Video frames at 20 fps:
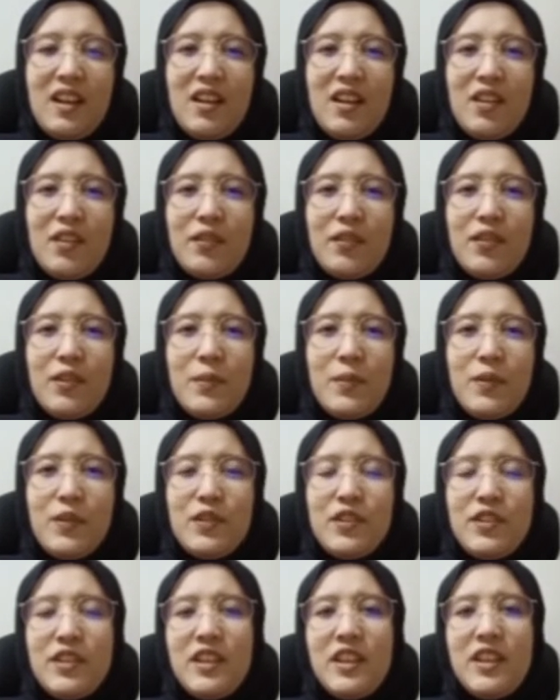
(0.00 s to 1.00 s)
form
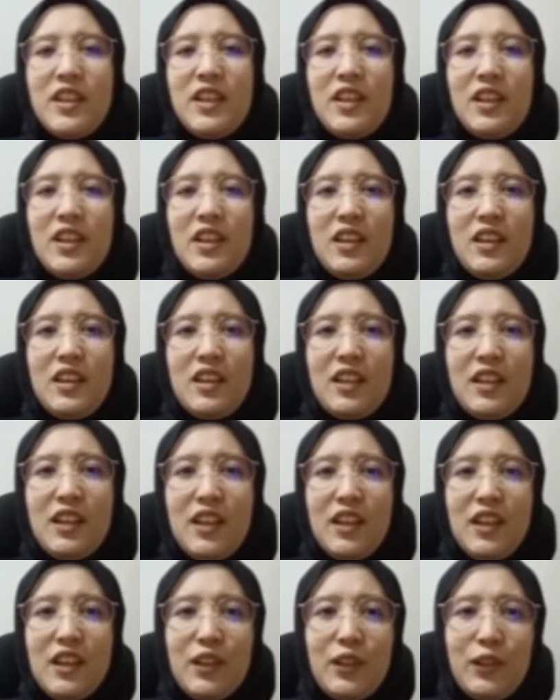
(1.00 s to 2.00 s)
usually
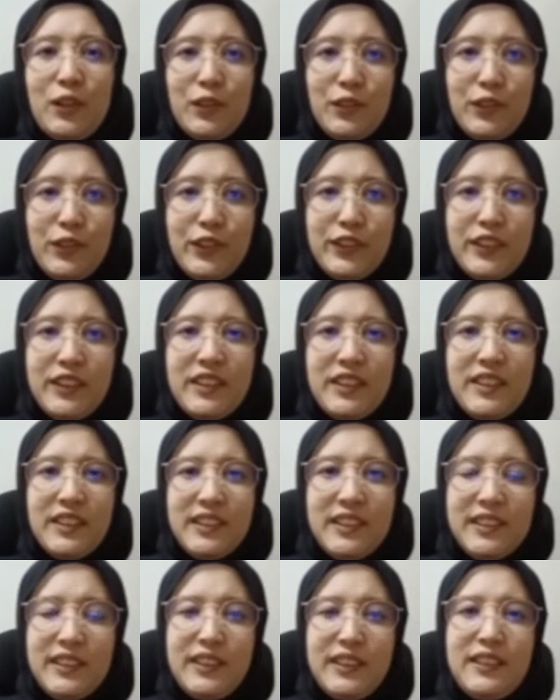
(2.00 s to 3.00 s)
include
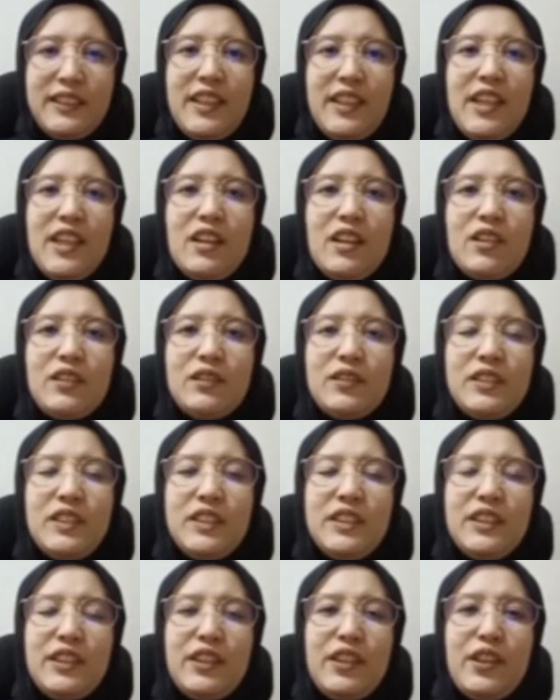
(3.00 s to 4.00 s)
the date of
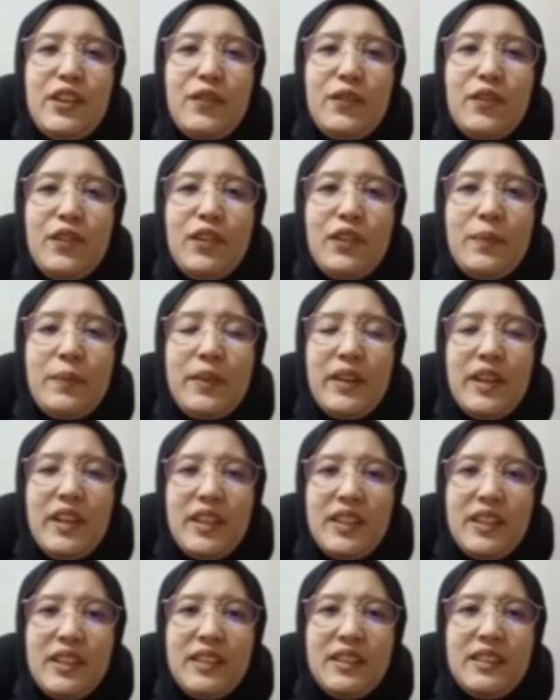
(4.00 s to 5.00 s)
the review
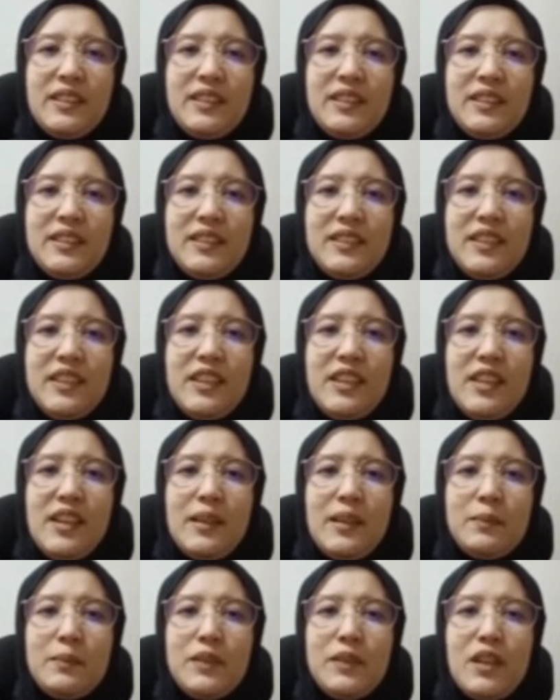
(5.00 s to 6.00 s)
period, the
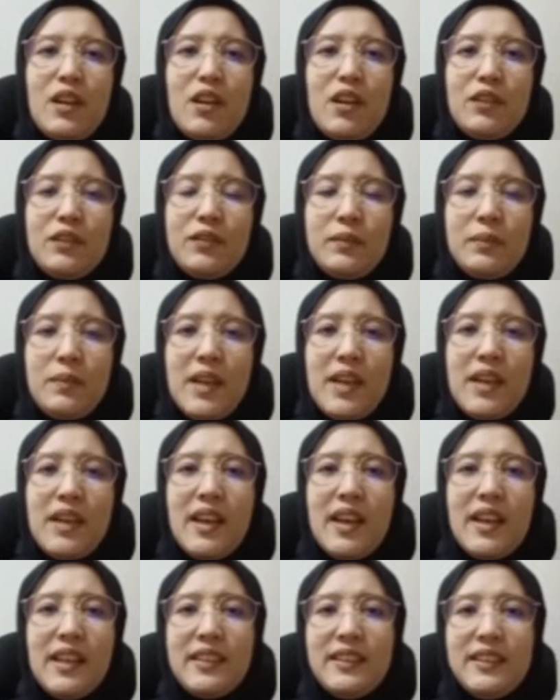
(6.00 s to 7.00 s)
number of month
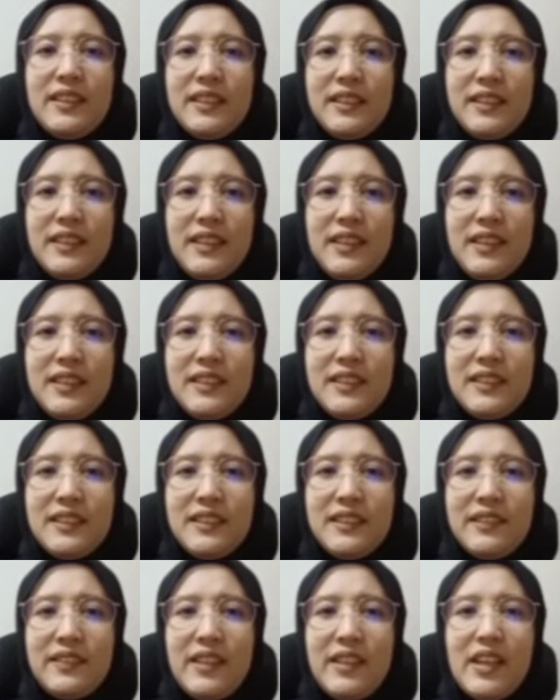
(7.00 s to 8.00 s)
and year
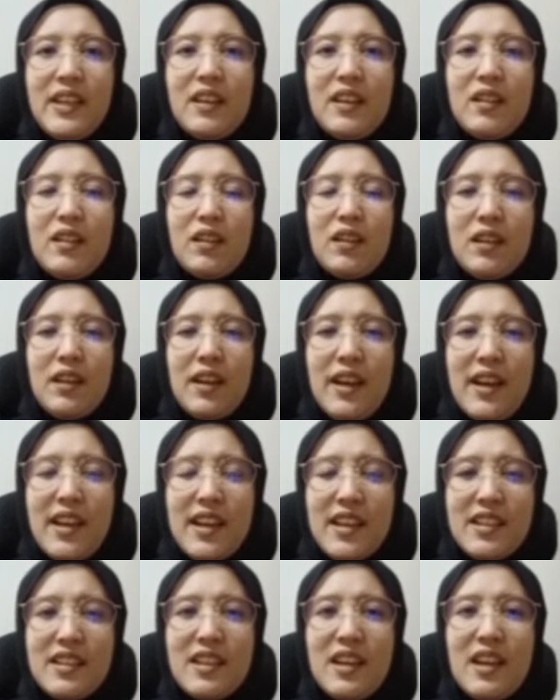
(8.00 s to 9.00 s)
the rate
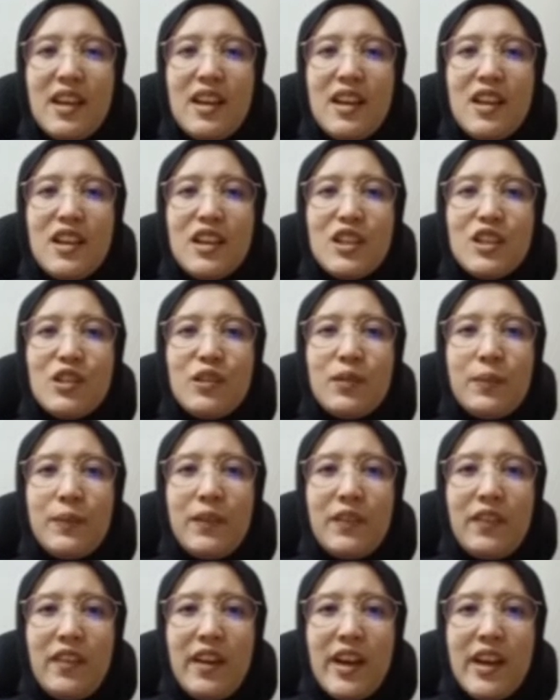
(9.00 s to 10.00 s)
has
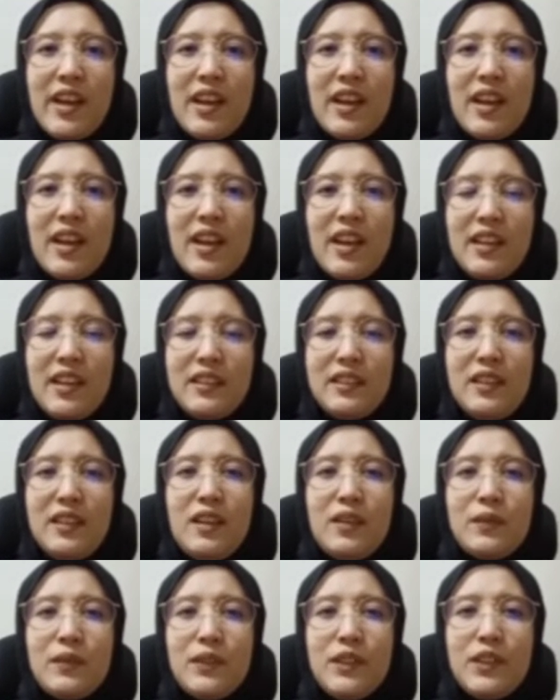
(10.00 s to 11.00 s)
supervised and
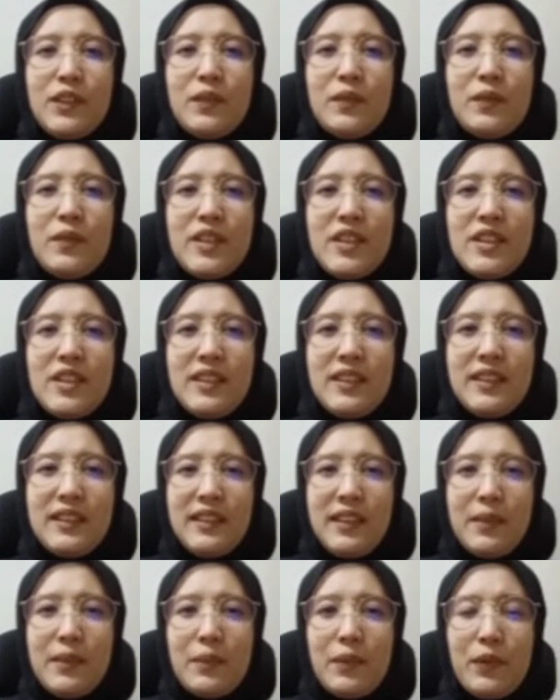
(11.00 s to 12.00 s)
work with the
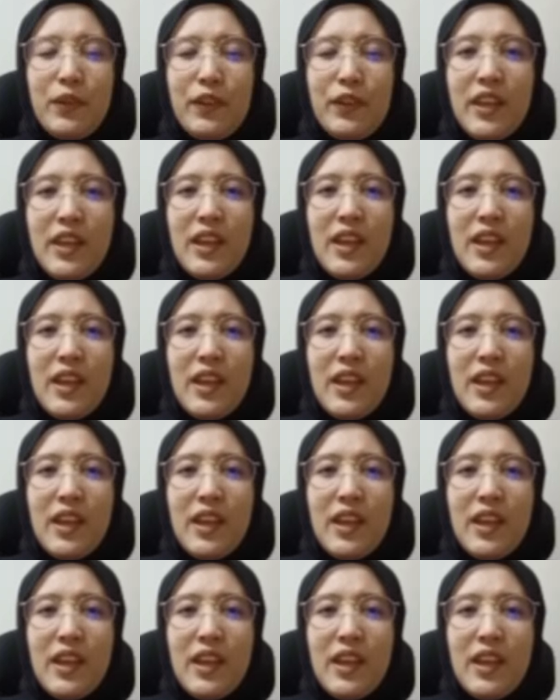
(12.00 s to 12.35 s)
employee,